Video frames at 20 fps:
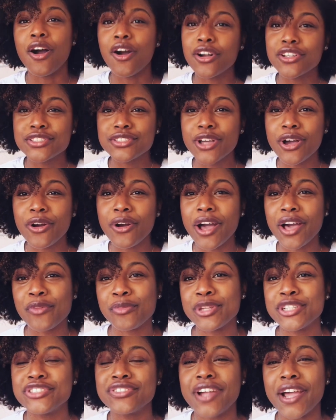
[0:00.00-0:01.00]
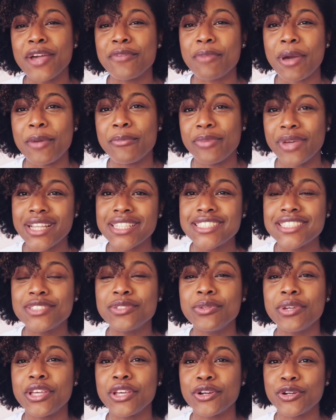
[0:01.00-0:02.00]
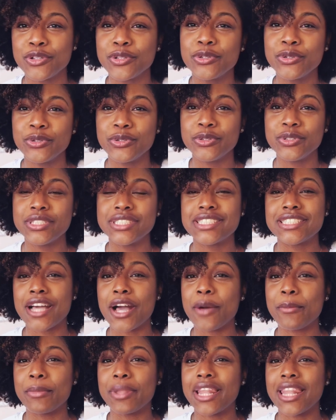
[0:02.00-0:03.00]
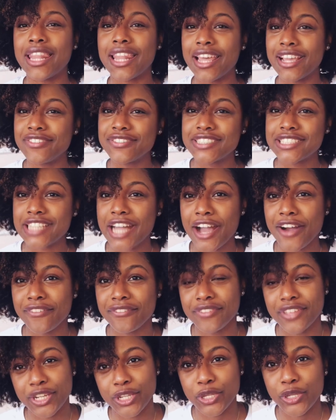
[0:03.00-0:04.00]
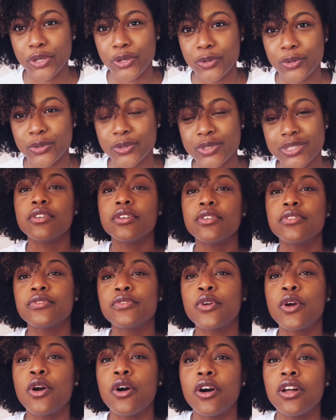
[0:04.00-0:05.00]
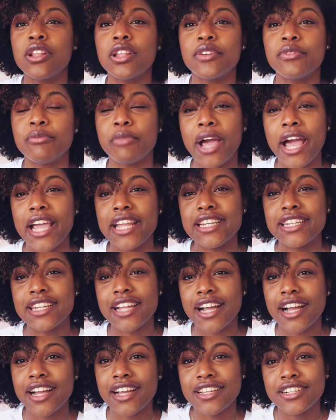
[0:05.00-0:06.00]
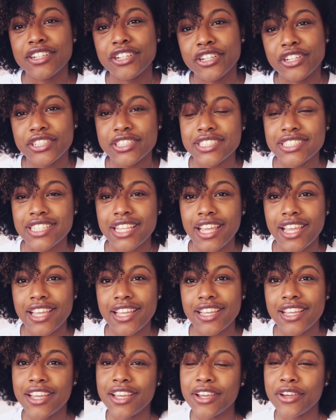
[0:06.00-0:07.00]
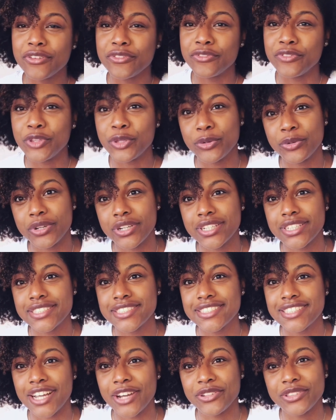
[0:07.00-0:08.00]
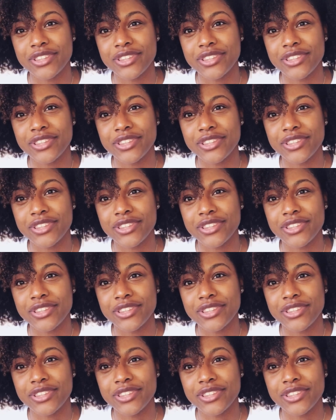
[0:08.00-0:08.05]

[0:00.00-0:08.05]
Also, I've been trying my best to include some lifestyle videos for all of my non-nursing viewers out